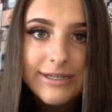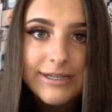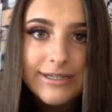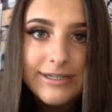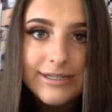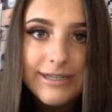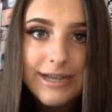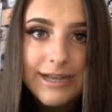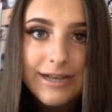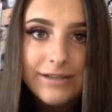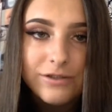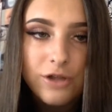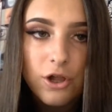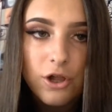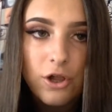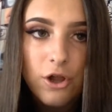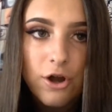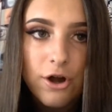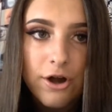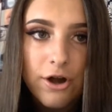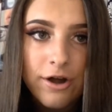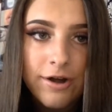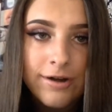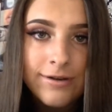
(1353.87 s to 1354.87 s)

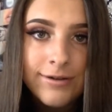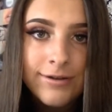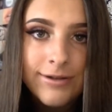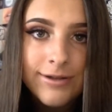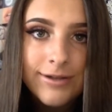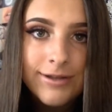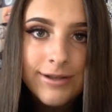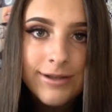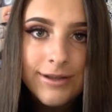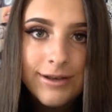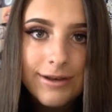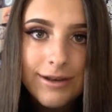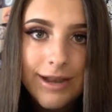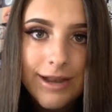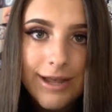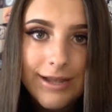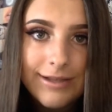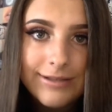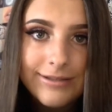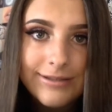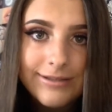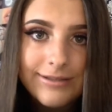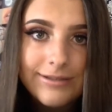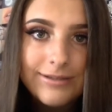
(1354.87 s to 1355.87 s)
DSLR.
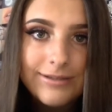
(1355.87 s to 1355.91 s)
Nice.